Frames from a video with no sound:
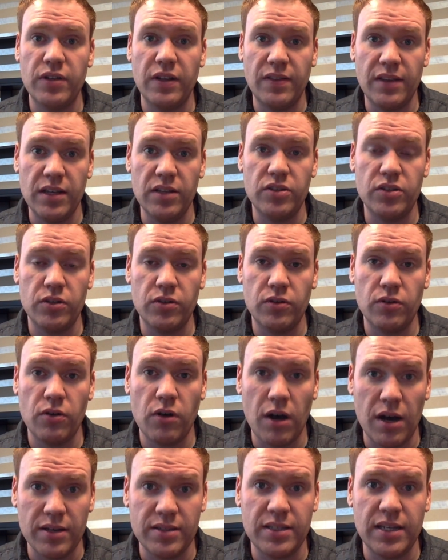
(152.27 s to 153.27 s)
that it's
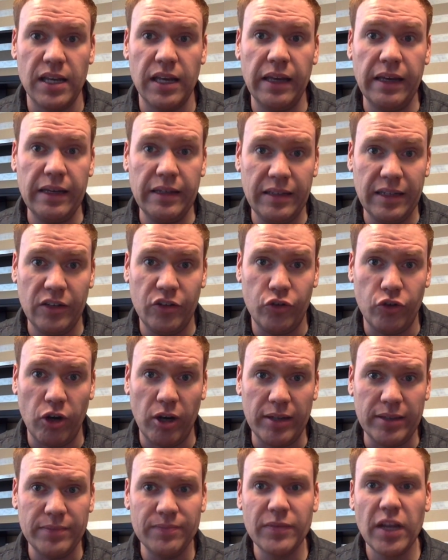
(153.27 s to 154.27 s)
costing a
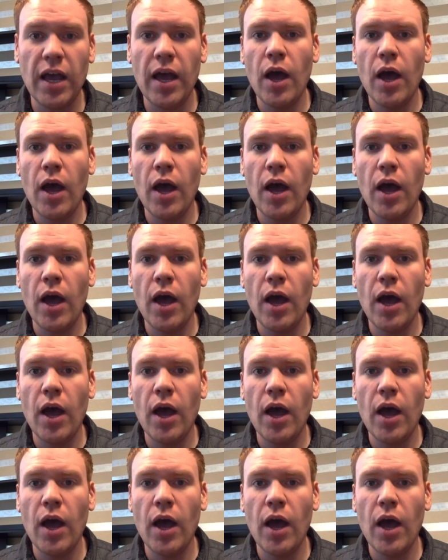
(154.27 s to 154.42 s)
district.